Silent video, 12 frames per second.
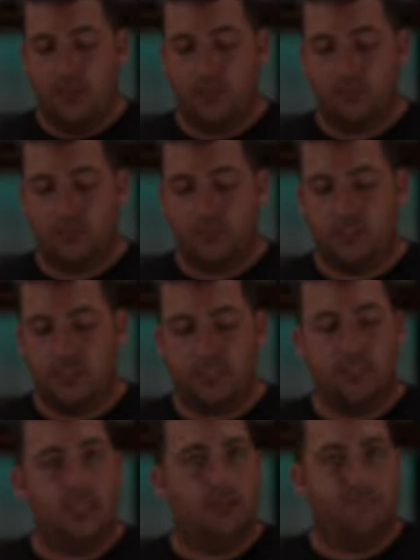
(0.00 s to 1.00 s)
there's
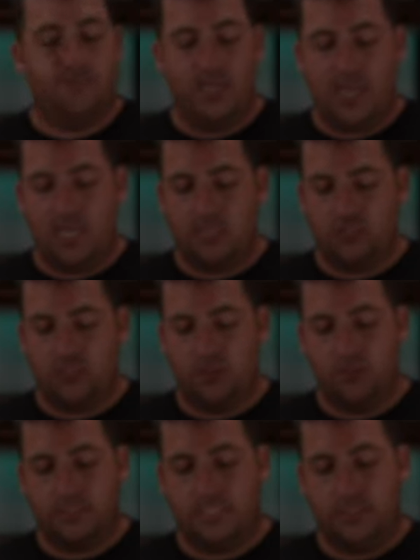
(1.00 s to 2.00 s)
next to the flash,
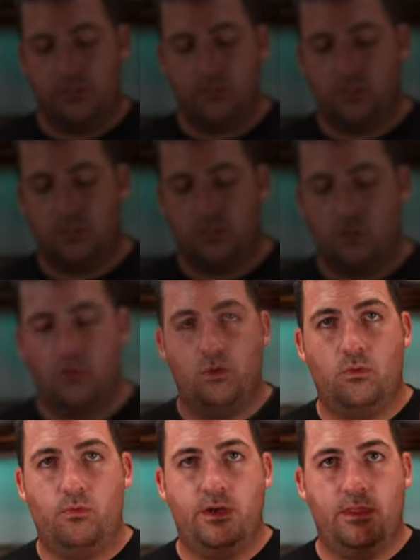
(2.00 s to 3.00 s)
there's a little
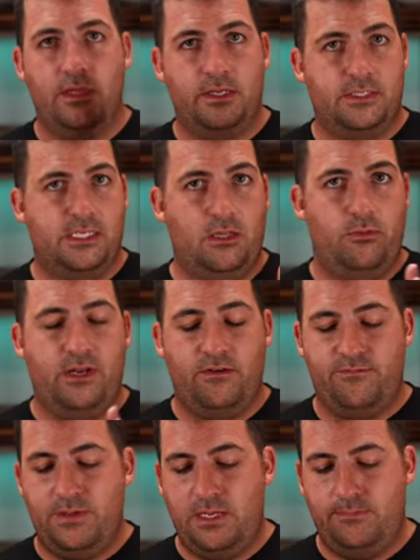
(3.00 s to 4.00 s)
circle with a silhouette
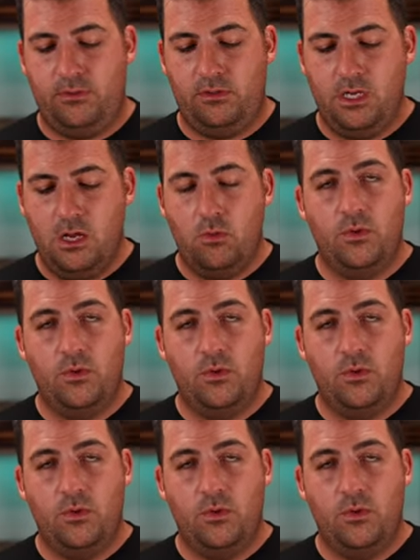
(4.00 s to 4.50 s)
of people